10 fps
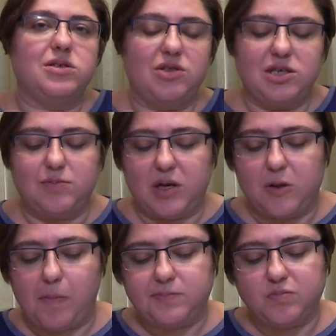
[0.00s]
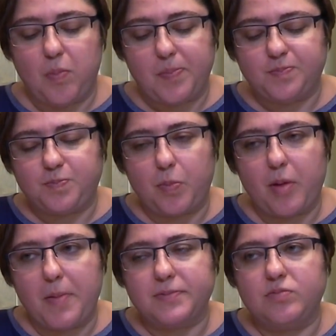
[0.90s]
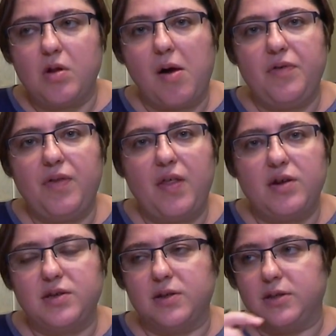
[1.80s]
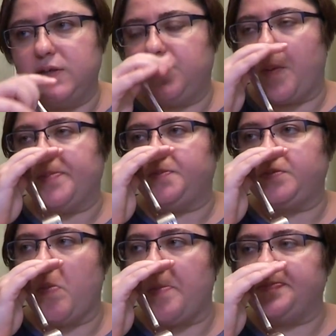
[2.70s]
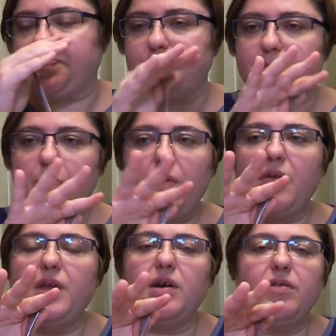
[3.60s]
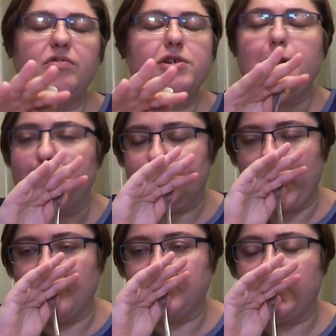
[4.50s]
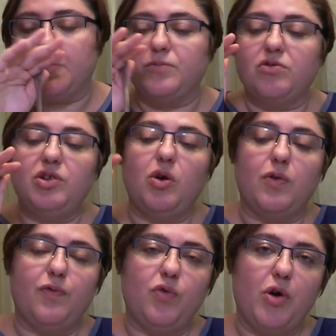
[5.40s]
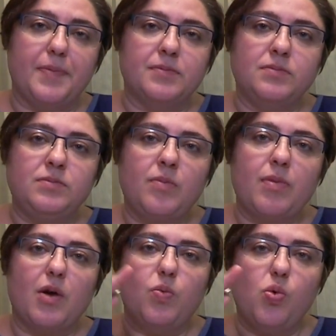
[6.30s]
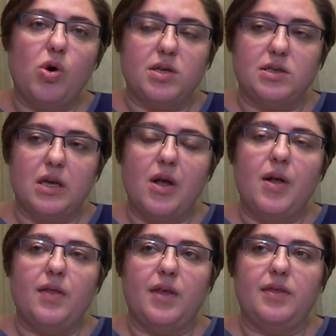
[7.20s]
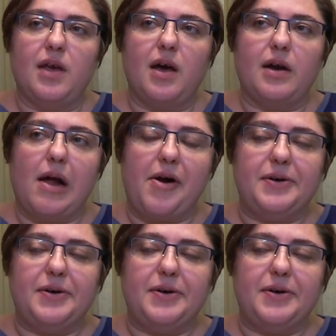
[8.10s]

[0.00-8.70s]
That's bad. And another thing, if there are 3 or 4 words that they're